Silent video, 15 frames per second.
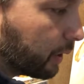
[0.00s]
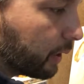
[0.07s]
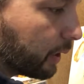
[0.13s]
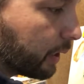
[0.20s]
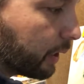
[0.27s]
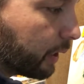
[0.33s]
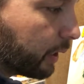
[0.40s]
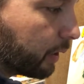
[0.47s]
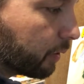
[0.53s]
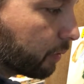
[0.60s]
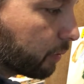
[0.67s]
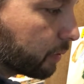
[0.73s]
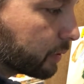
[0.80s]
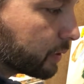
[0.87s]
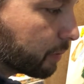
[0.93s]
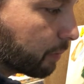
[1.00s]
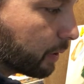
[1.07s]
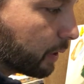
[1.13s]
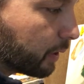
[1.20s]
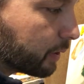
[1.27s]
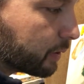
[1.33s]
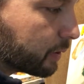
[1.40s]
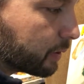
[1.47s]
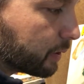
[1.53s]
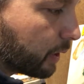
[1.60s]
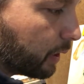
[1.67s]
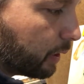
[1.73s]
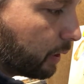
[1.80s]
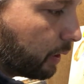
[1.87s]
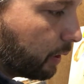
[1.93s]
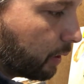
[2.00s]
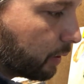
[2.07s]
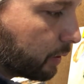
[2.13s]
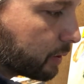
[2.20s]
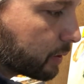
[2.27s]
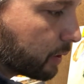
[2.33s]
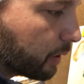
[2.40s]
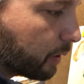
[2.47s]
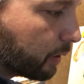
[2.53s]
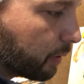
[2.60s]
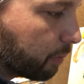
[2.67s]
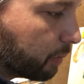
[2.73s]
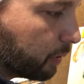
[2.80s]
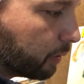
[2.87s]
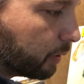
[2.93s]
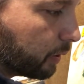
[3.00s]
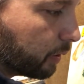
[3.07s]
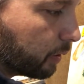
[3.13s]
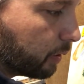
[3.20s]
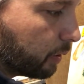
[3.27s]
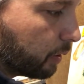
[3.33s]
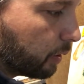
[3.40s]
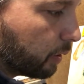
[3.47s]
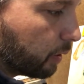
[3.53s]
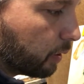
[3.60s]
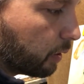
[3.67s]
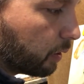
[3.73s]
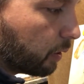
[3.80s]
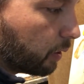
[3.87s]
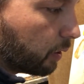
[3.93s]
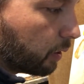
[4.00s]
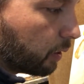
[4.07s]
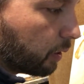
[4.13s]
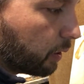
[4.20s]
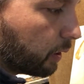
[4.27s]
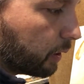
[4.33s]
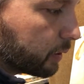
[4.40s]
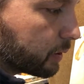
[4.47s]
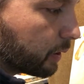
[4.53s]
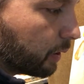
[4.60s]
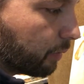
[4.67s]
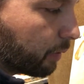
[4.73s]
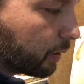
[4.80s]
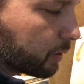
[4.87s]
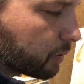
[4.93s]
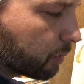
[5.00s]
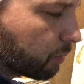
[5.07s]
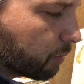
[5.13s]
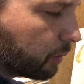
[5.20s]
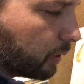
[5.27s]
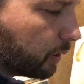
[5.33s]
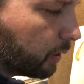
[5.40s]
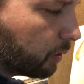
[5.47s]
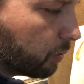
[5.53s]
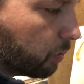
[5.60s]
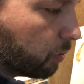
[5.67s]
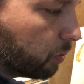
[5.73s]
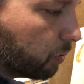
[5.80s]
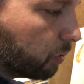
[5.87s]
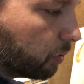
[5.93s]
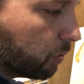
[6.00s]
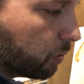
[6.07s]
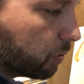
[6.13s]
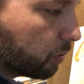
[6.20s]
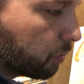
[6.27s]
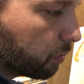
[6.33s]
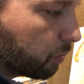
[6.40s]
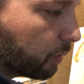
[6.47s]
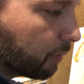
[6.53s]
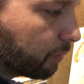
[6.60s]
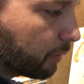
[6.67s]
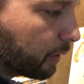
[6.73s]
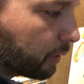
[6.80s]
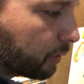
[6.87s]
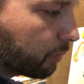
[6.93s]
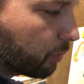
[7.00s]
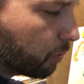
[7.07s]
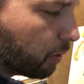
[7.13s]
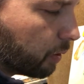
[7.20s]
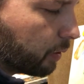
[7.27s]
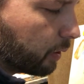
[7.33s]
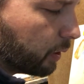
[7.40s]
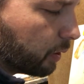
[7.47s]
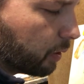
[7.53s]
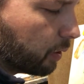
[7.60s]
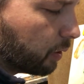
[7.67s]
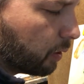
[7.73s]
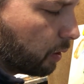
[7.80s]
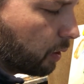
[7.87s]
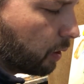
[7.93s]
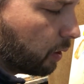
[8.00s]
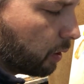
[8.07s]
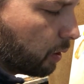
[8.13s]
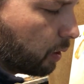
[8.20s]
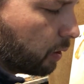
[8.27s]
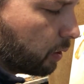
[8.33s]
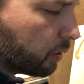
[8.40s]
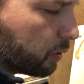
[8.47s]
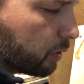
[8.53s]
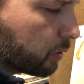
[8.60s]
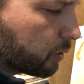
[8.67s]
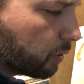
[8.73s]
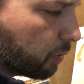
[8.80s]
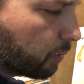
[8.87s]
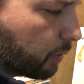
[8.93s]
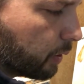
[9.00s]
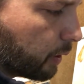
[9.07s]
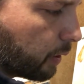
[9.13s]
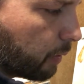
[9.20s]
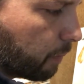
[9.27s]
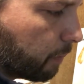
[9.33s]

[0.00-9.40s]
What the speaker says: light or some kind of staining on the side of that building. It's giving us a really cool reflective quality just over there.